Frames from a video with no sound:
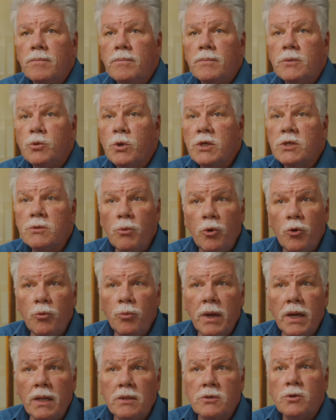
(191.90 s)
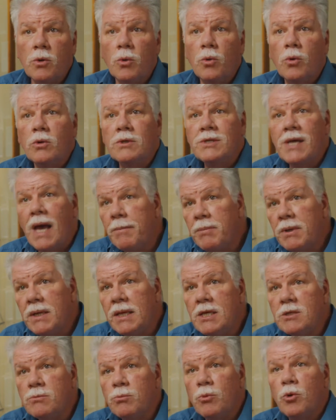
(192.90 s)
Swiss movements or
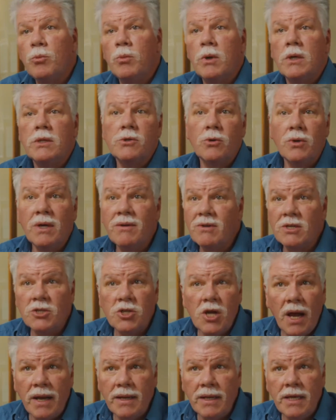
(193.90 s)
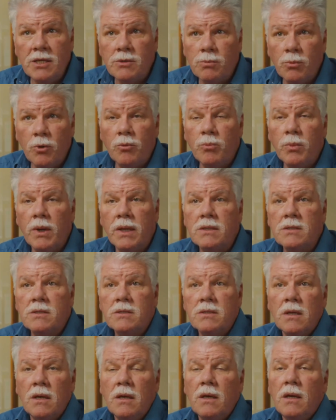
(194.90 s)
Japanese movements or even Chinese
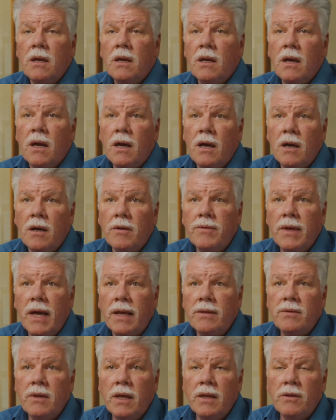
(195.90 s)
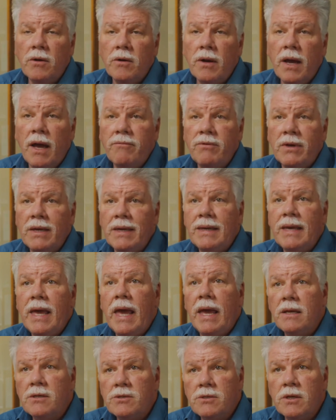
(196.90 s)
movements that then they're having
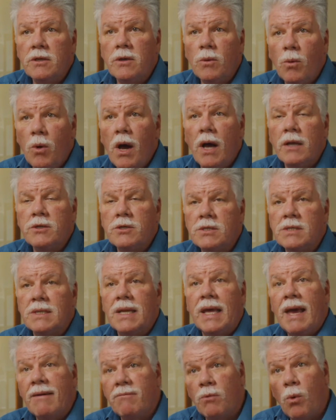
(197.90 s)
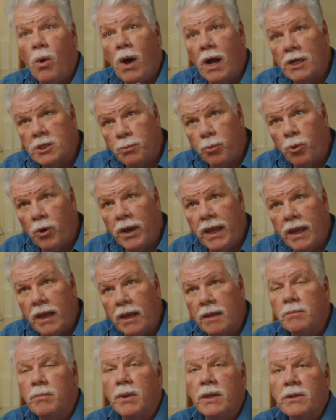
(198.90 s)
cased into watches, and they have a watch
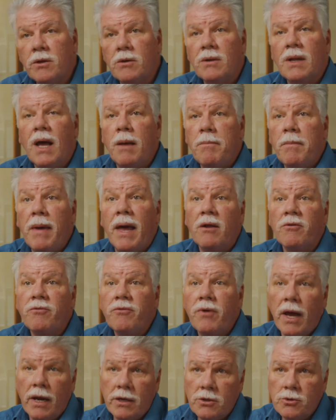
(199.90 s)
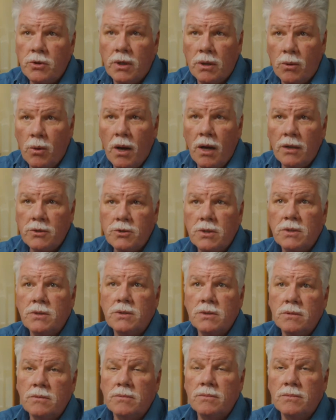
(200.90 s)
brand, but they're not manufacturing
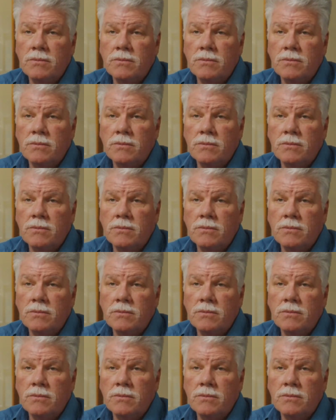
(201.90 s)
watches.